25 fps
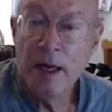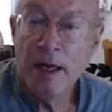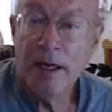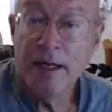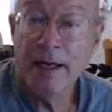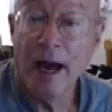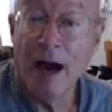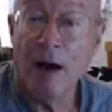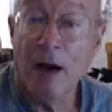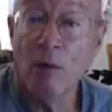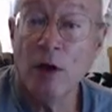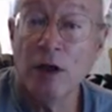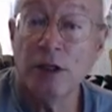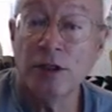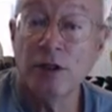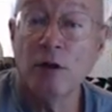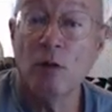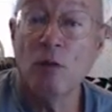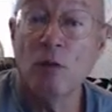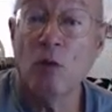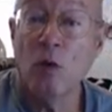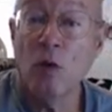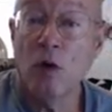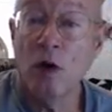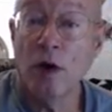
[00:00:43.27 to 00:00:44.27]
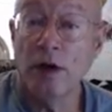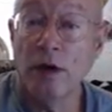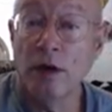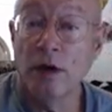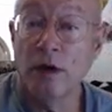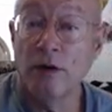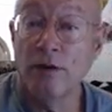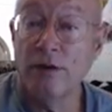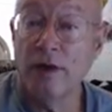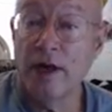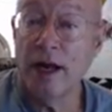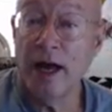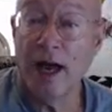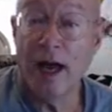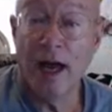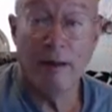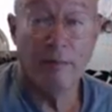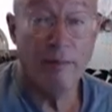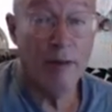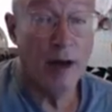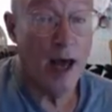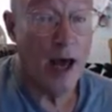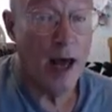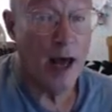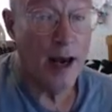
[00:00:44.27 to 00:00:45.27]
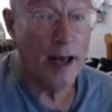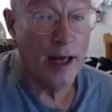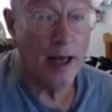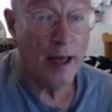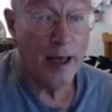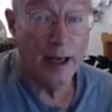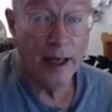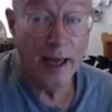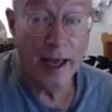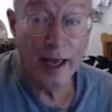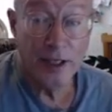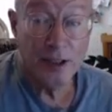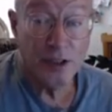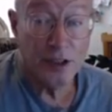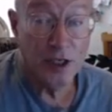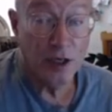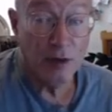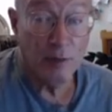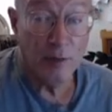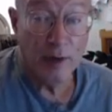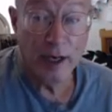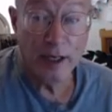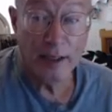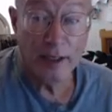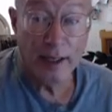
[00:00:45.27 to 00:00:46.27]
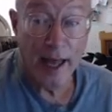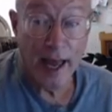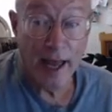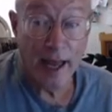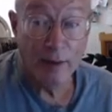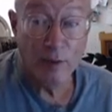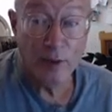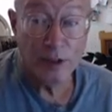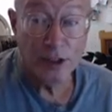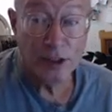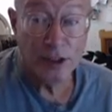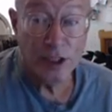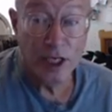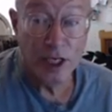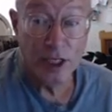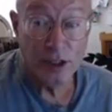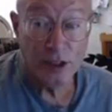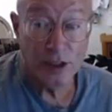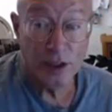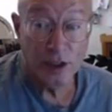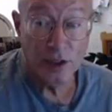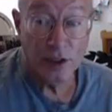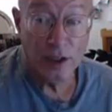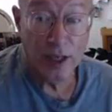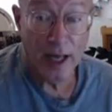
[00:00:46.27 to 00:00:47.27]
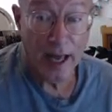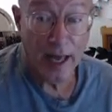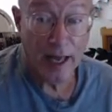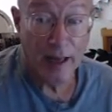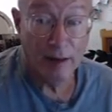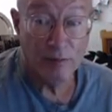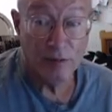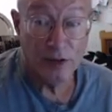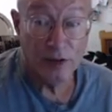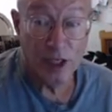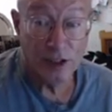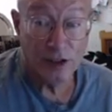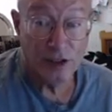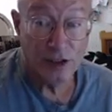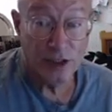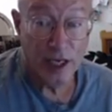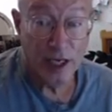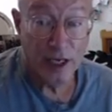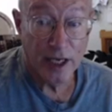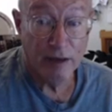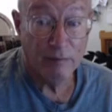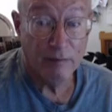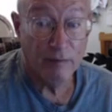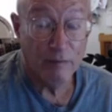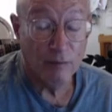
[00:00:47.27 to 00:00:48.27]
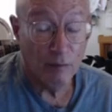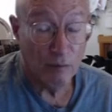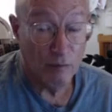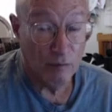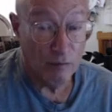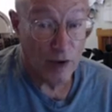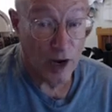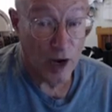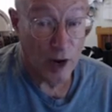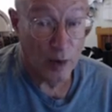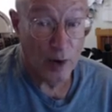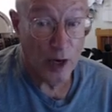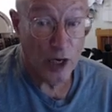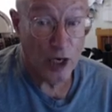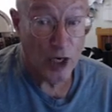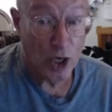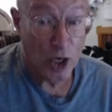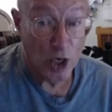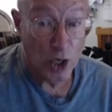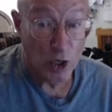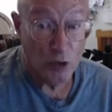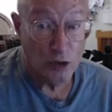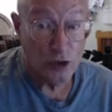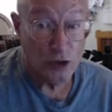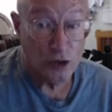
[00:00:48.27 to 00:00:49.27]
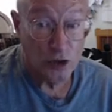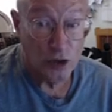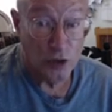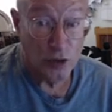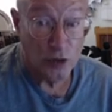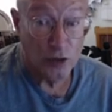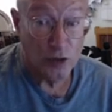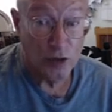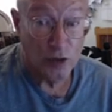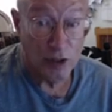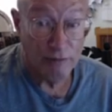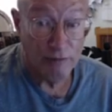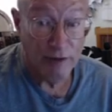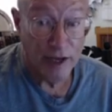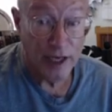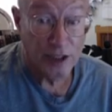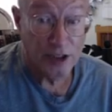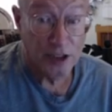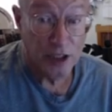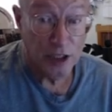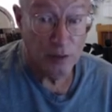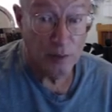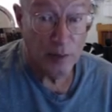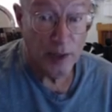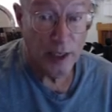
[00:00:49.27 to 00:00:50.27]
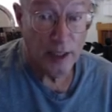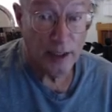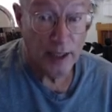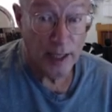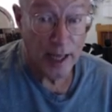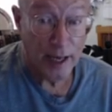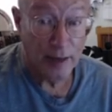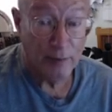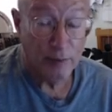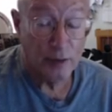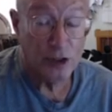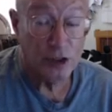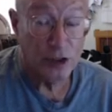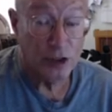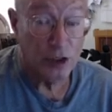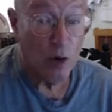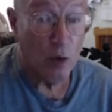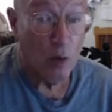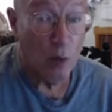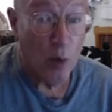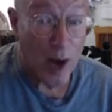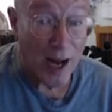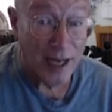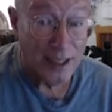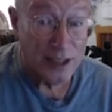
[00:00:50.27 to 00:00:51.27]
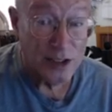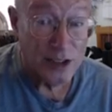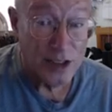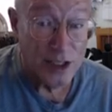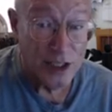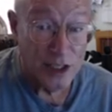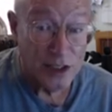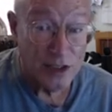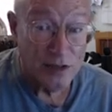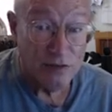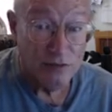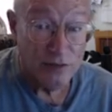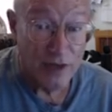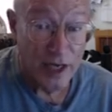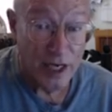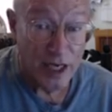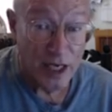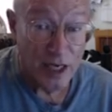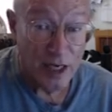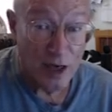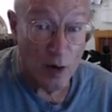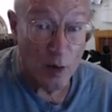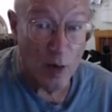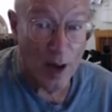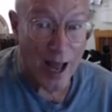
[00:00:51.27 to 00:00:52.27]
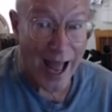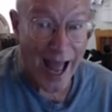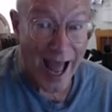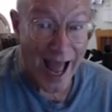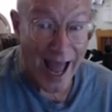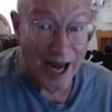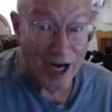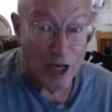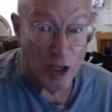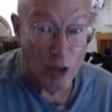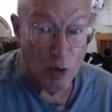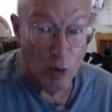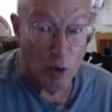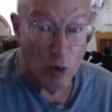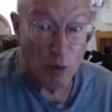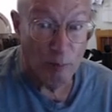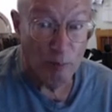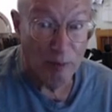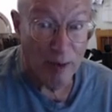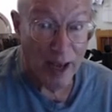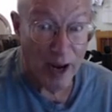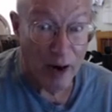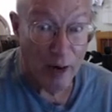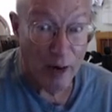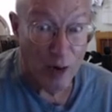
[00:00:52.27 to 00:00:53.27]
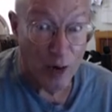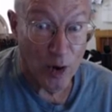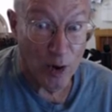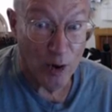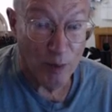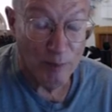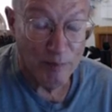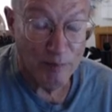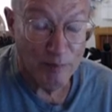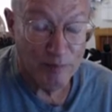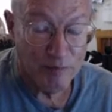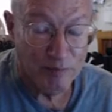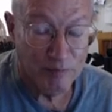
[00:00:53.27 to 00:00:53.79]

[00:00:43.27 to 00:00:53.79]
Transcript: Now, I want to warn you that I am not an ancient Greek language teacher. I am just a very new student of ancient Greek language. So watch this video at your peril.